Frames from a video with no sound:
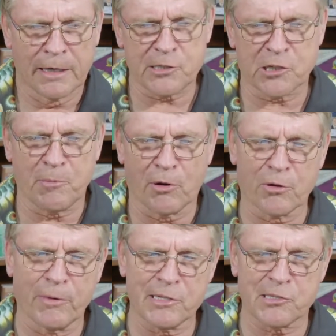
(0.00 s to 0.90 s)
Let's explore
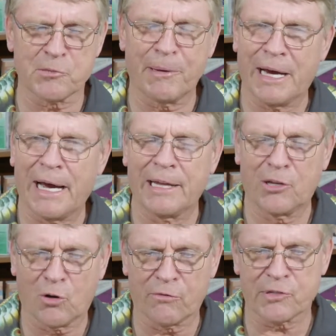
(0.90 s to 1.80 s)
the reasons behind
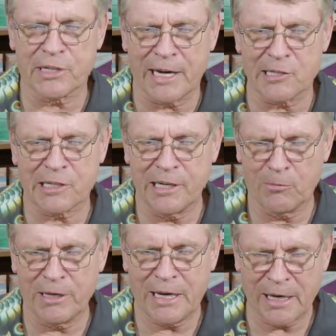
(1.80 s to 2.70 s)
the oversized
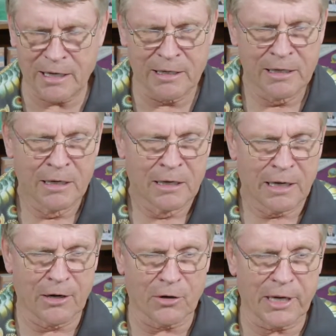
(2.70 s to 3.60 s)
kiwi egg
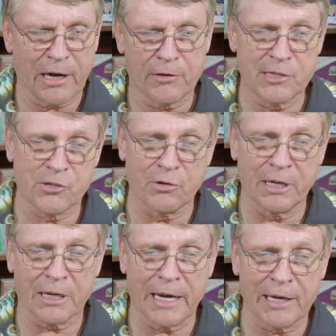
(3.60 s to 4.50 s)
and look at how these
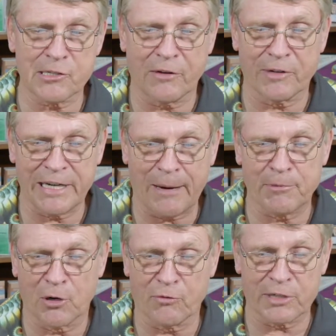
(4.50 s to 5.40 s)
unique eggs have
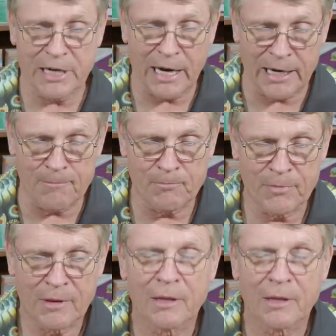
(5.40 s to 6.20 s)
adapted over time.